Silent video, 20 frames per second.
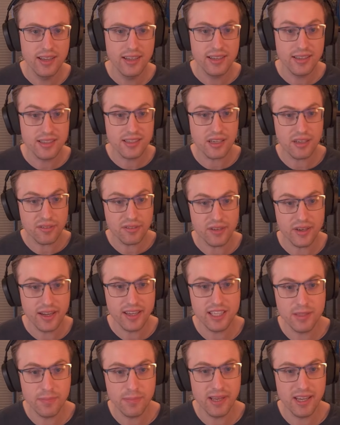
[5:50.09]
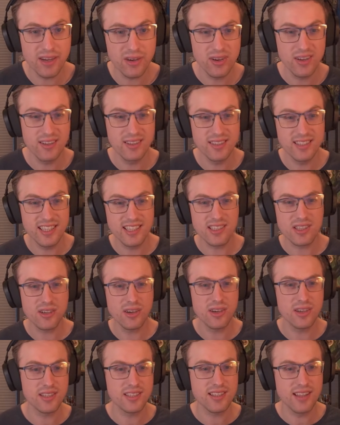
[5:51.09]
Discover a spell. This
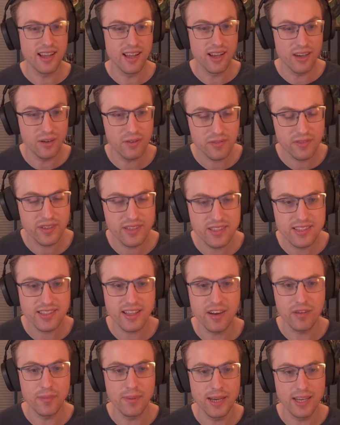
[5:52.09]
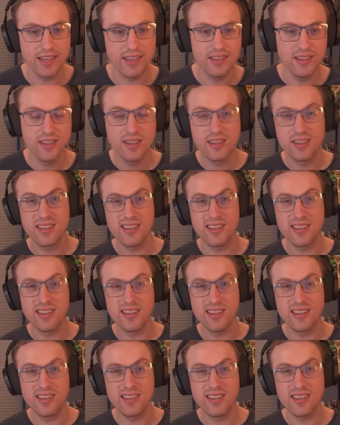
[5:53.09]
costs health instead of mana.